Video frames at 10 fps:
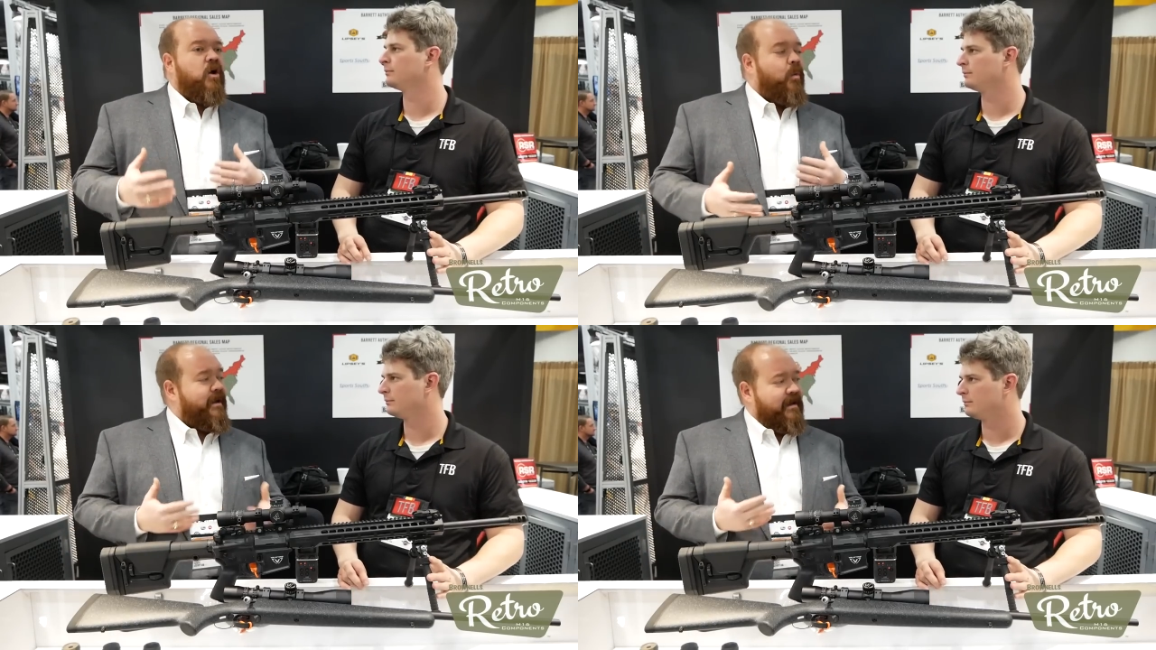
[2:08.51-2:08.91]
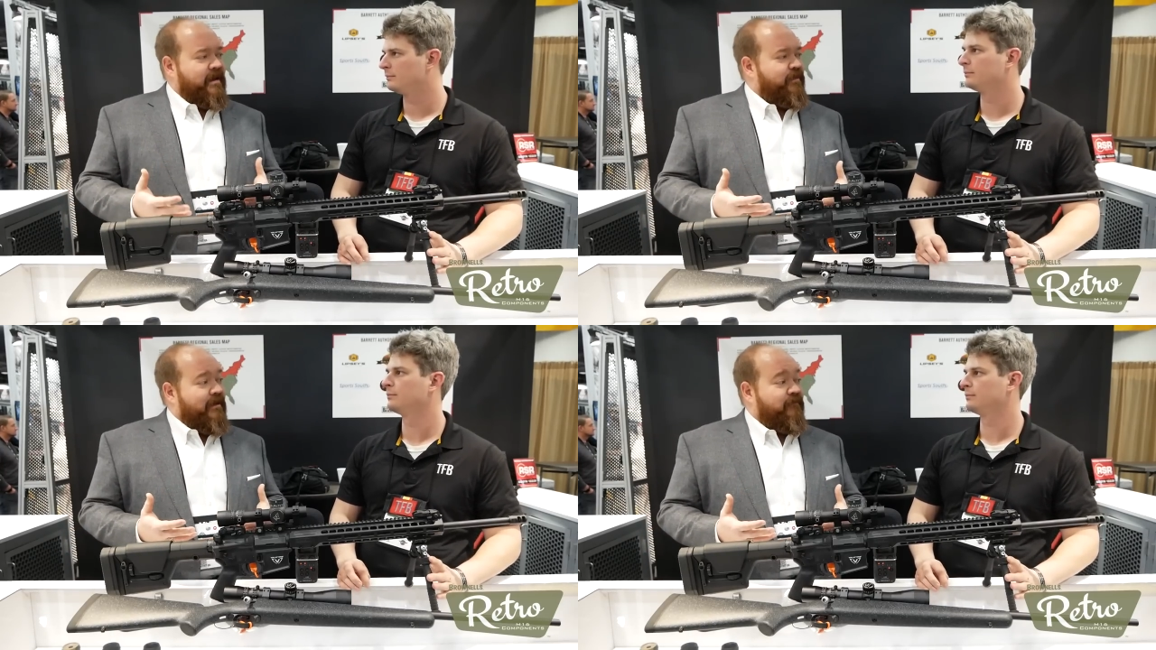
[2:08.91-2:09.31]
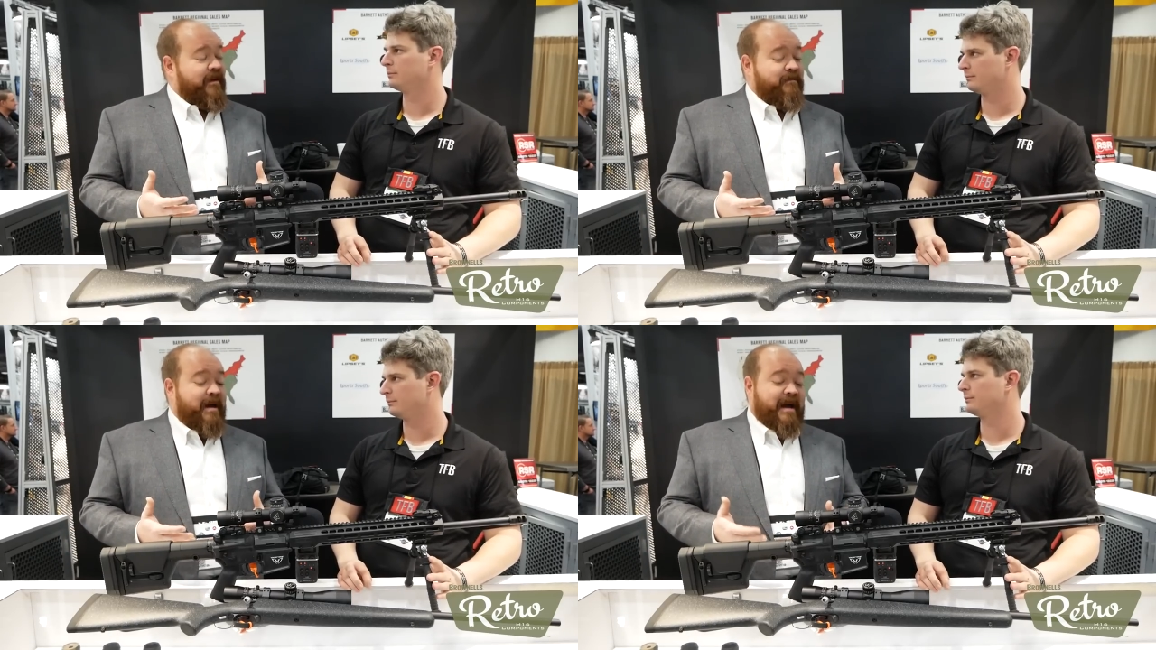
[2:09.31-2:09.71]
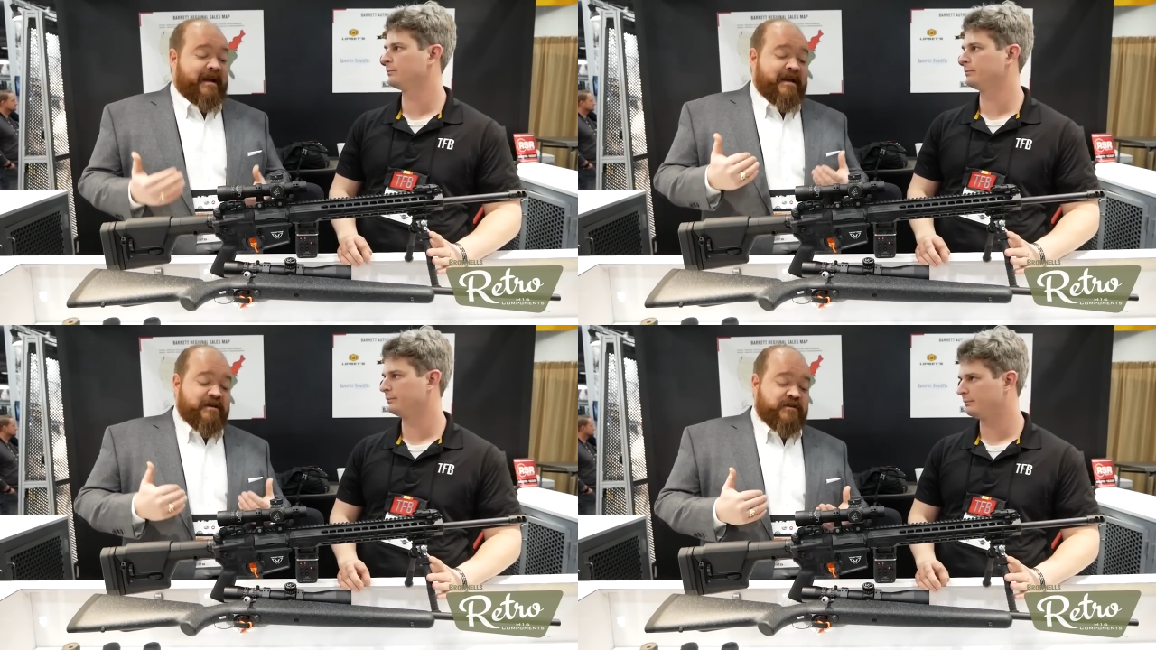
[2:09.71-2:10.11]
Speaker 1: We can get that feedback.
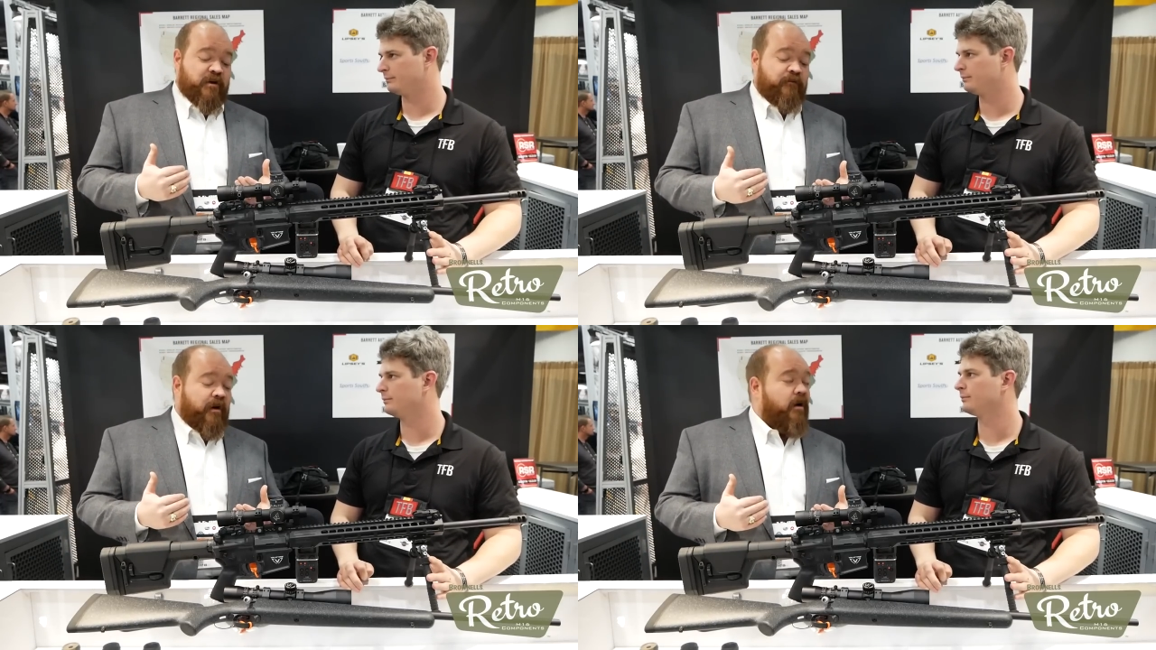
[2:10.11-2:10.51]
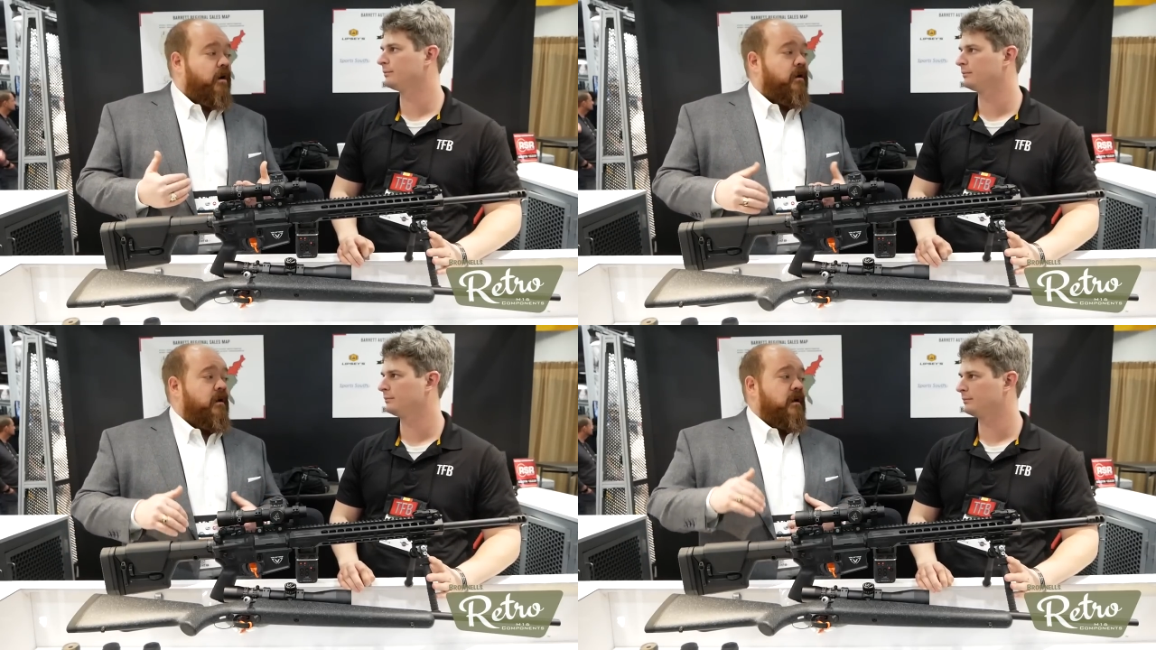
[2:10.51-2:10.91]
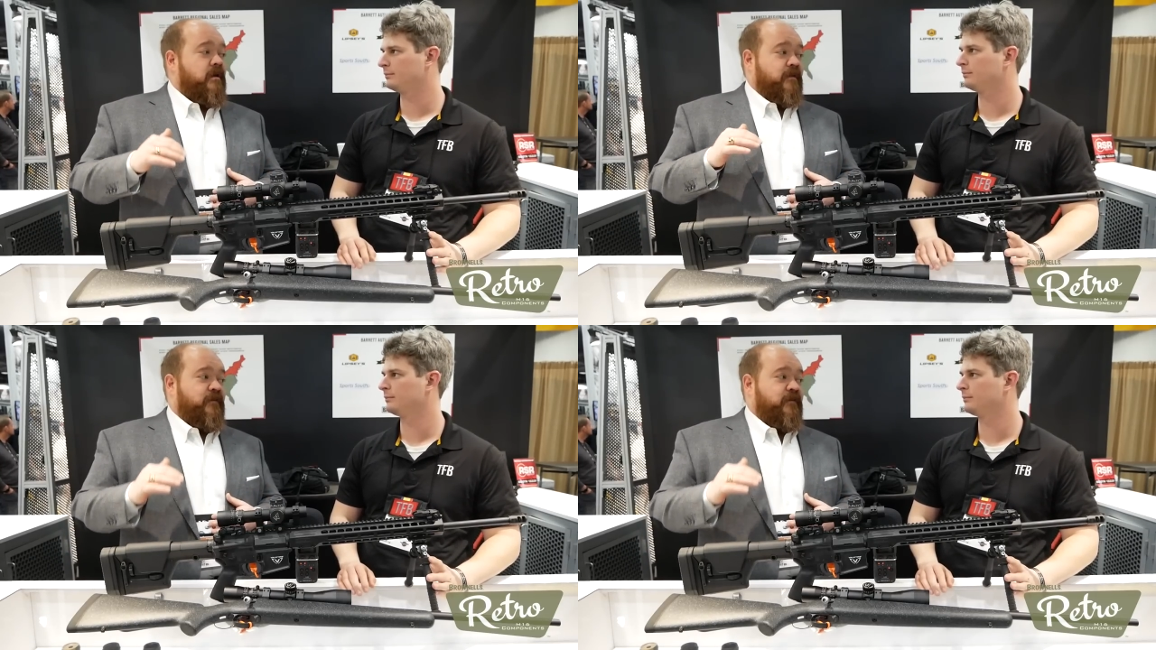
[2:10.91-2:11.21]
So far, the